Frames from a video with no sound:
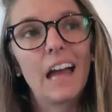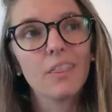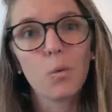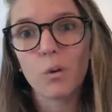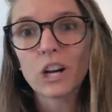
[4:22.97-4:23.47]

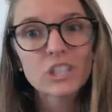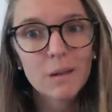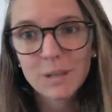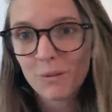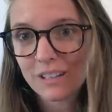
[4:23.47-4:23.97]
The
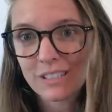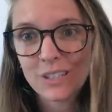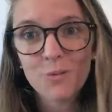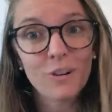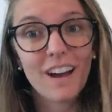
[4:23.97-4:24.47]
workshops I went
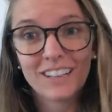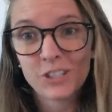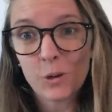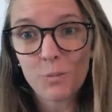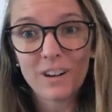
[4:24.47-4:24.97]
to were not
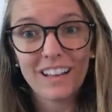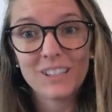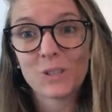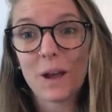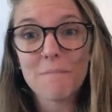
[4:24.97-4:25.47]

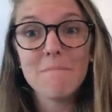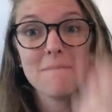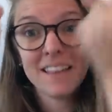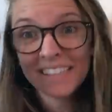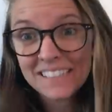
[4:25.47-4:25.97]
interpreted, so I
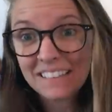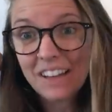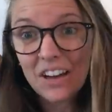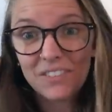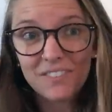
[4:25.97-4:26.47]
missed a
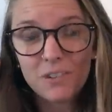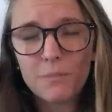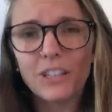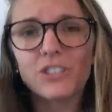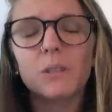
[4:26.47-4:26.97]
lot of
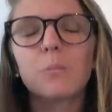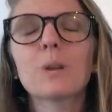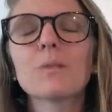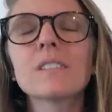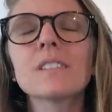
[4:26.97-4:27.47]
information, but
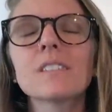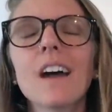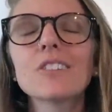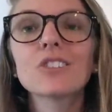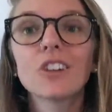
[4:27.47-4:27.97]
it was
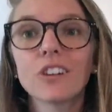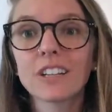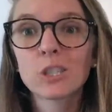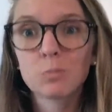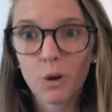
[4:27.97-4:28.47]
such good
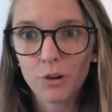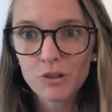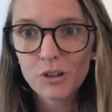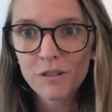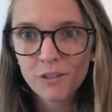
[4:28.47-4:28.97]

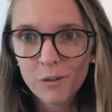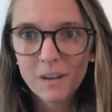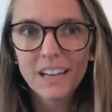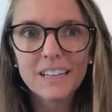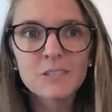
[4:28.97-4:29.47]
exposure for
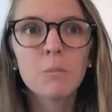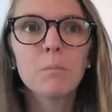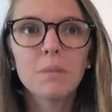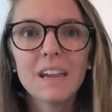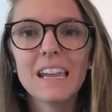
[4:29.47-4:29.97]
me to
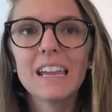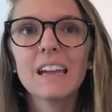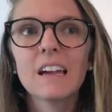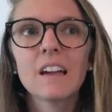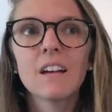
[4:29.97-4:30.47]

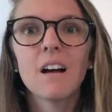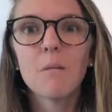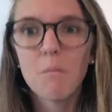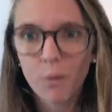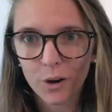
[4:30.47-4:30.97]
be
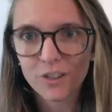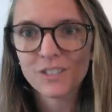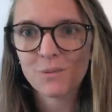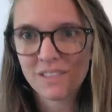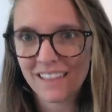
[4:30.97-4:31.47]

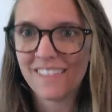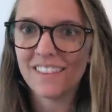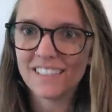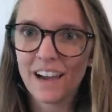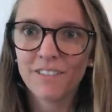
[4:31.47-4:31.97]
immersed within
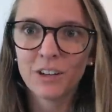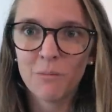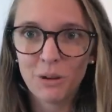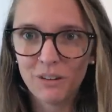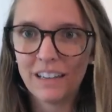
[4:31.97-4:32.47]
the deaf
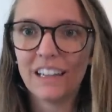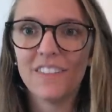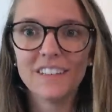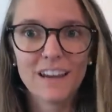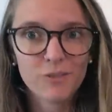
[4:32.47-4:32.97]
community
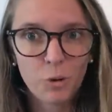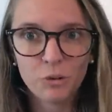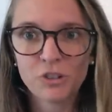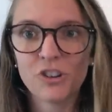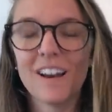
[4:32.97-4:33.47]
and the deaf
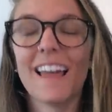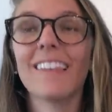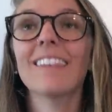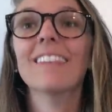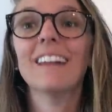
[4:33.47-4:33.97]
culture, and I
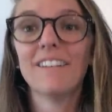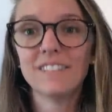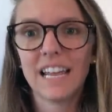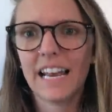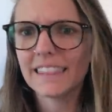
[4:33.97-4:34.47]

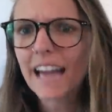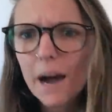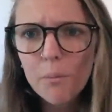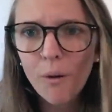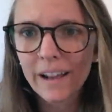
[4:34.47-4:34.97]
loved it. And at
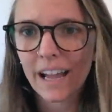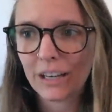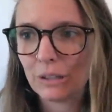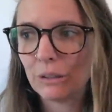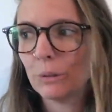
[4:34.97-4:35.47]
that point, I
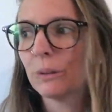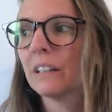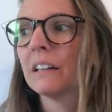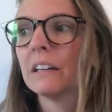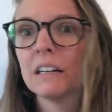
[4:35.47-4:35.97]
knew
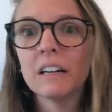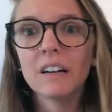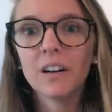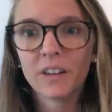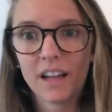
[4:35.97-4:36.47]

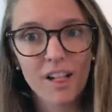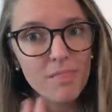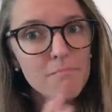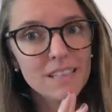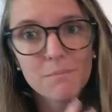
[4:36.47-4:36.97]
okay,
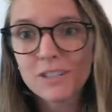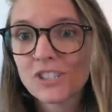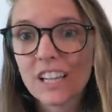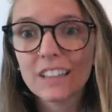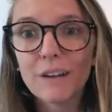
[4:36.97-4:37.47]
I'll, as much
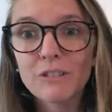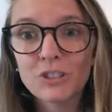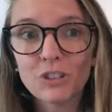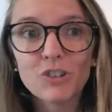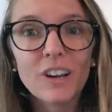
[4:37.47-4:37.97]
as I love
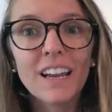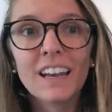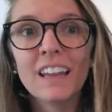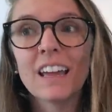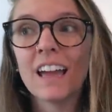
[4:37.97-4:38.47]

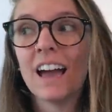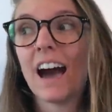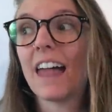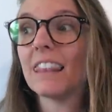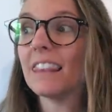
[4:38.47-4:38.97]
children,
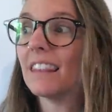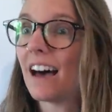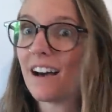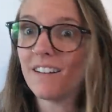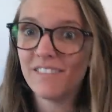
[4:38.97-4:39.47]
I
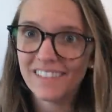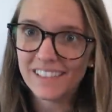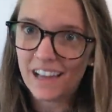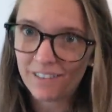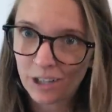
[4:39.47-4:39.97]
love
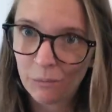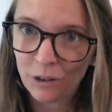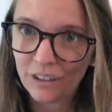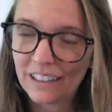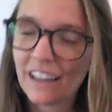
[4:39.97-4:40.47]
the deaf
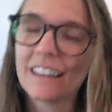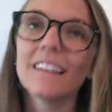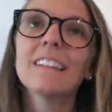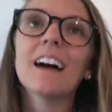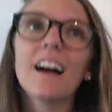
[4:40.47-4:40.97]
community. I
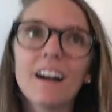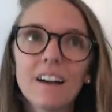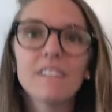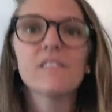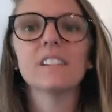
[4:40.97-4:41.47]

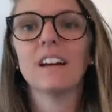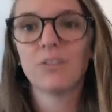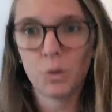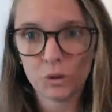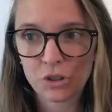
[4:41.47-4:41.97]
love the
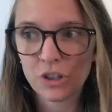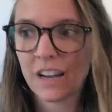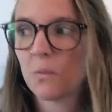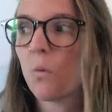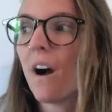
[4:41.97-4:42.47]
deaf culture.
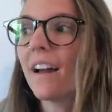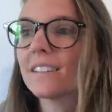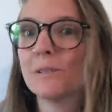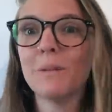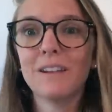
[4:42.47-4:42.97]
I
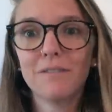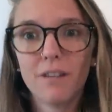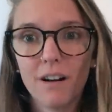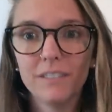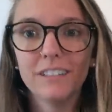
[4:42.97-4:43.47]
want to be
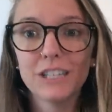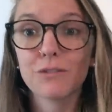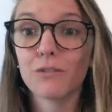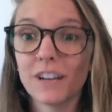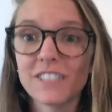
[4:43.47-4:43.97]
involved in this
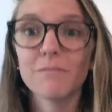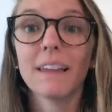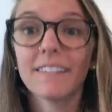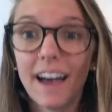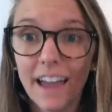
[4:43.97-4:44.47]
for the rest of
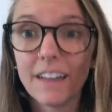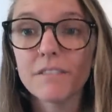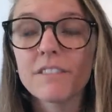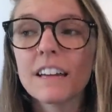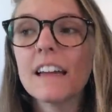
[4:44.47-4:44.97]
my
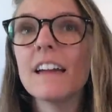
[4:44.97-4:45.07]
life.